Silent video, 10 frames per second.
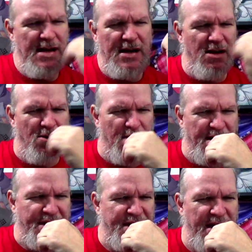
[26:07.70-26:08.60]
I don't want to
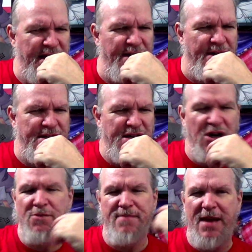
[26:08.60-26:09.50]
sit here and
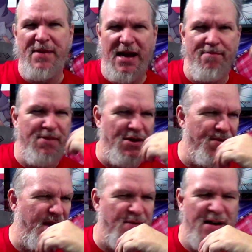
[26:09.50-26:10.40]
go, maybe I'm built
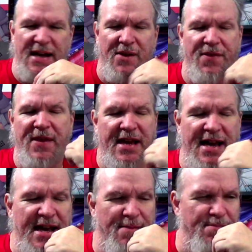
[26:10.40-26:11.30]
different. I don't think I
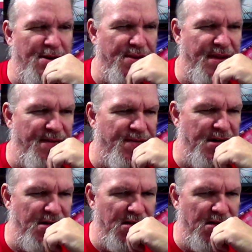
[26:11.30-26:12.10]
am built different.